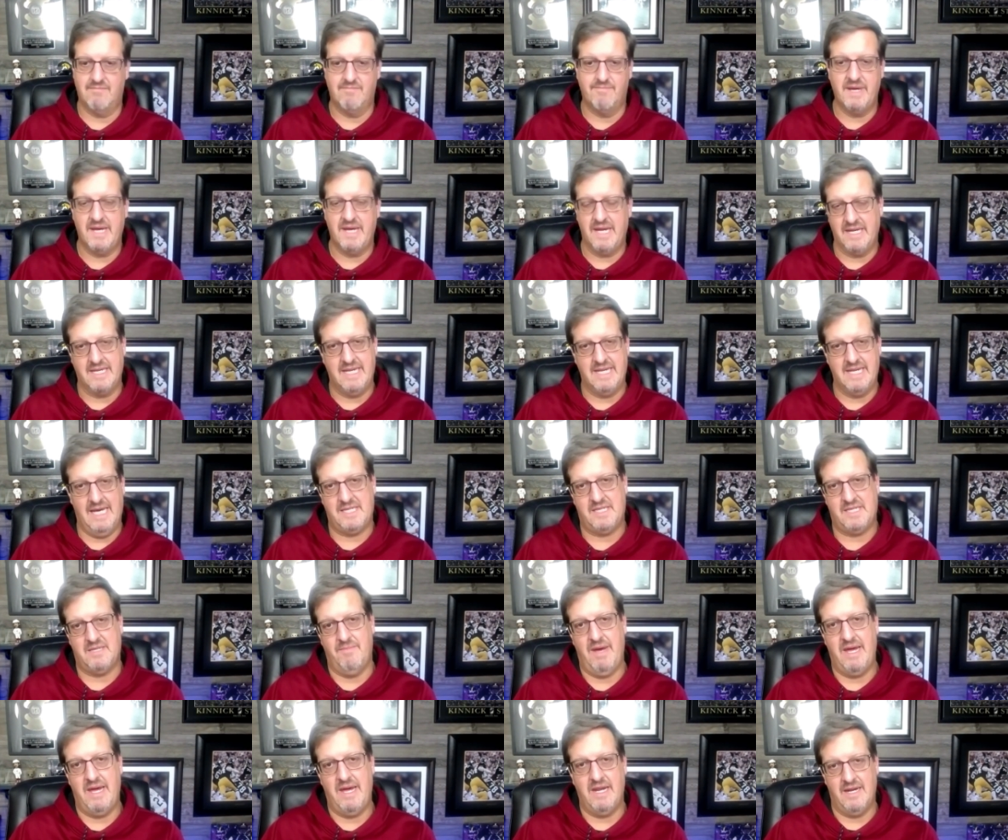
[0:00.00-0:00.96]
being
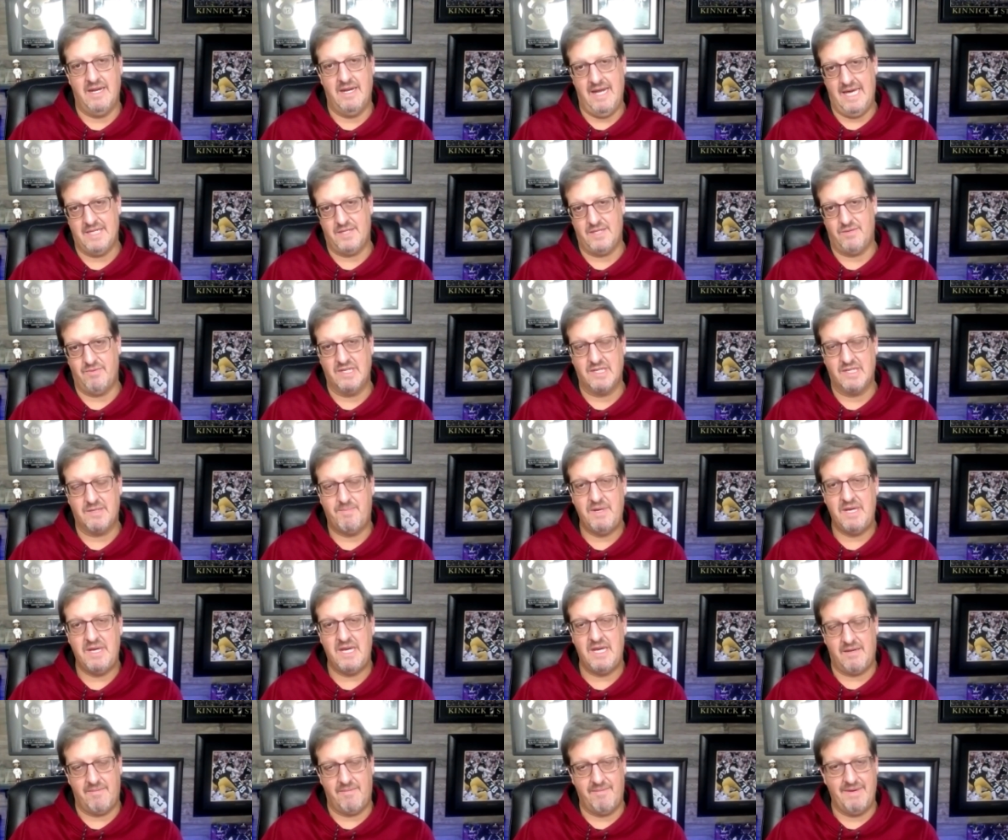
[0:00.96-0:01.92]
decimated as we
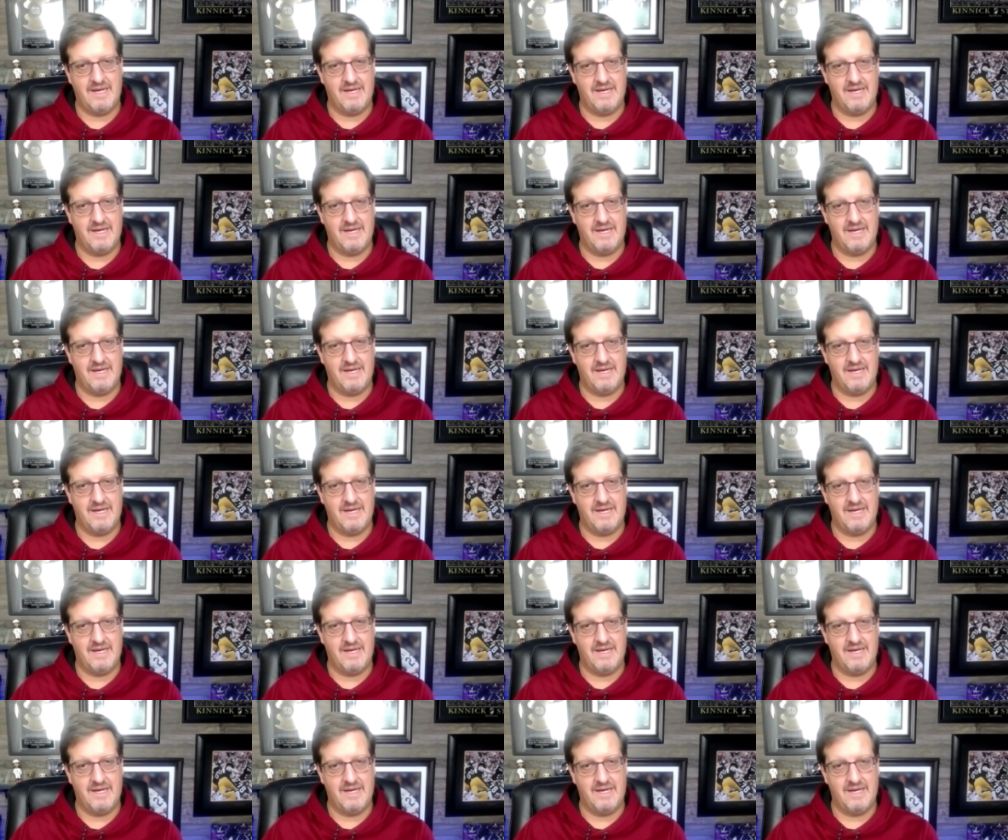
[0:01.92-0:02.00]
speak